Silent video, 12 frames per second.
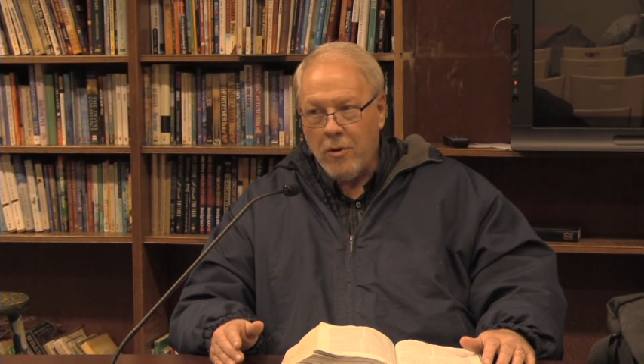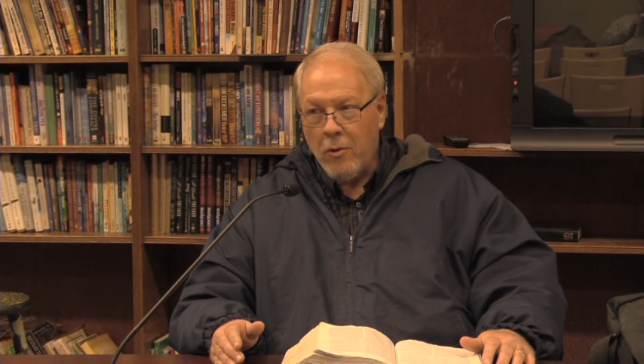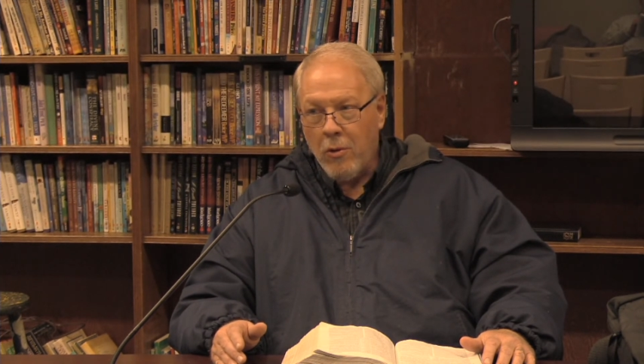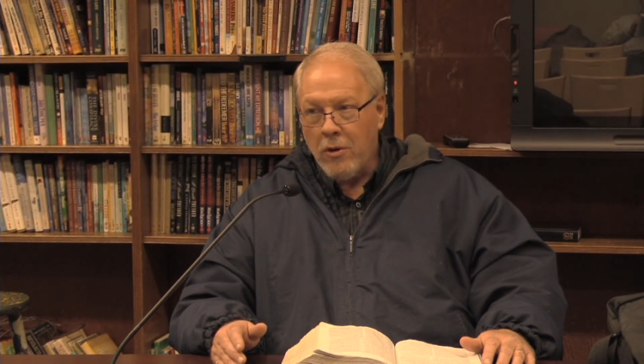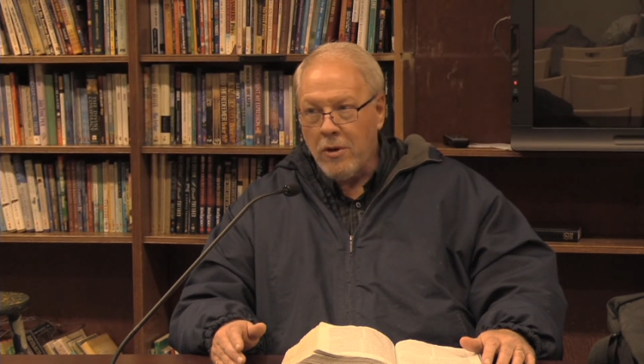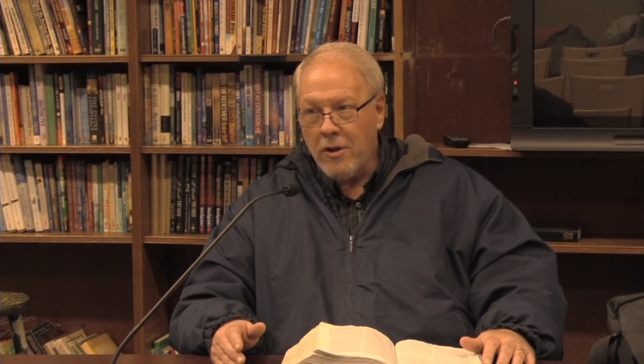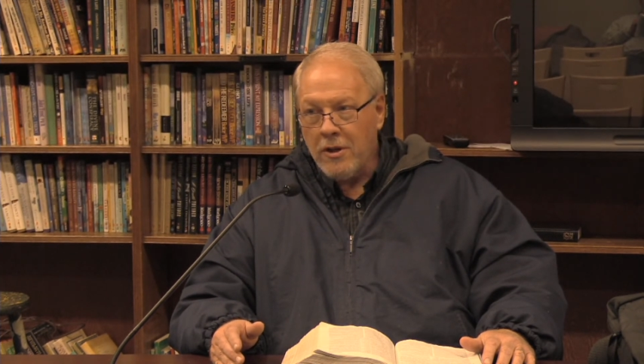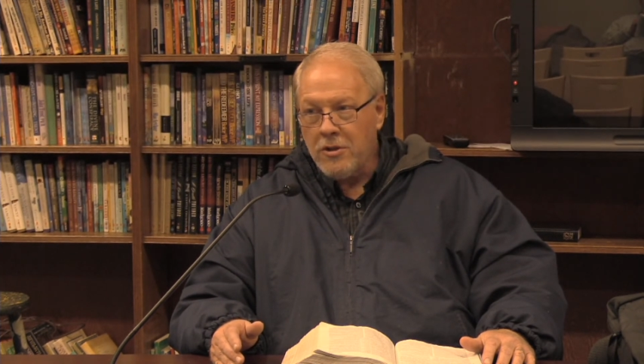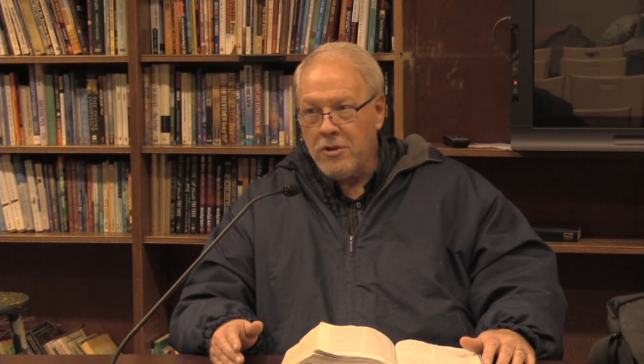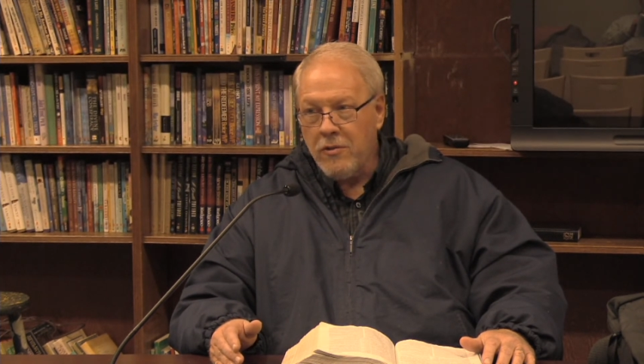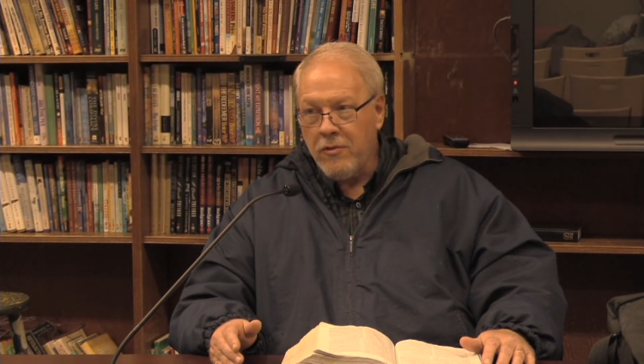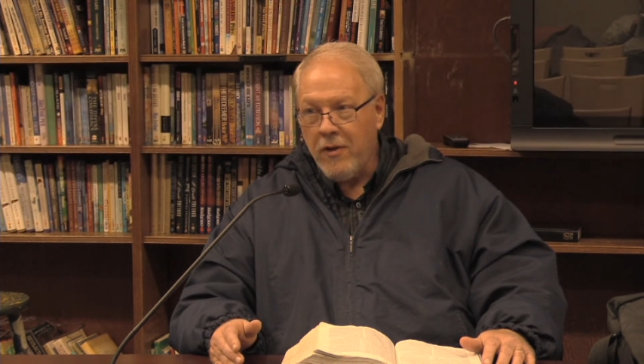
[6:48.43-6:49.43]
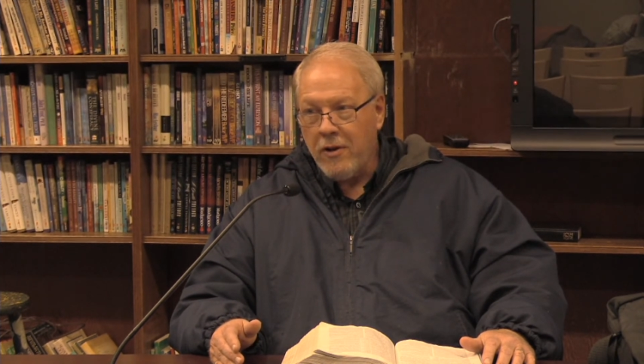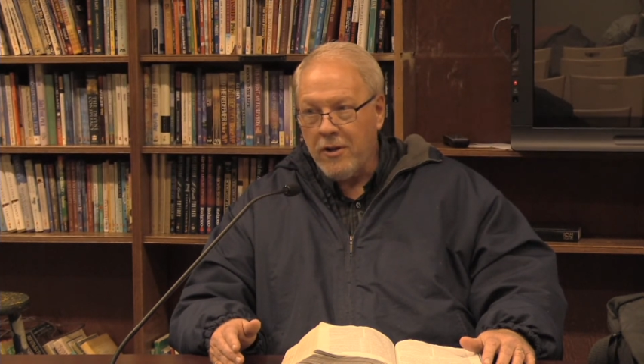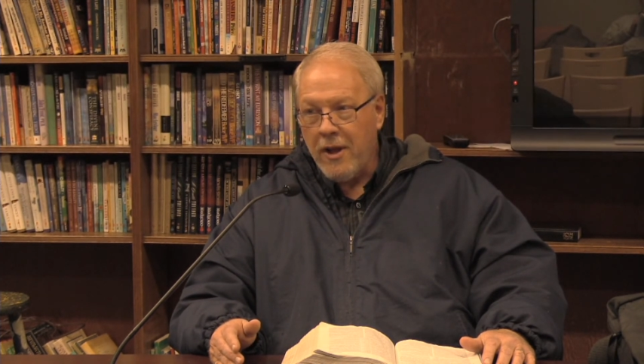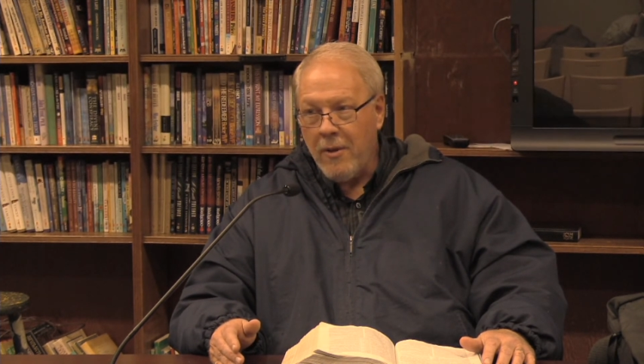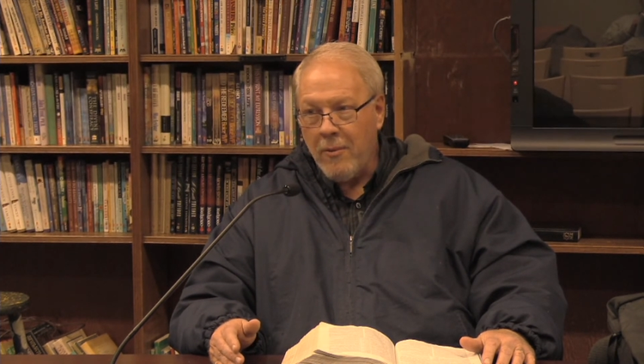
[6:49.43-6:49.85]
or at least you felt that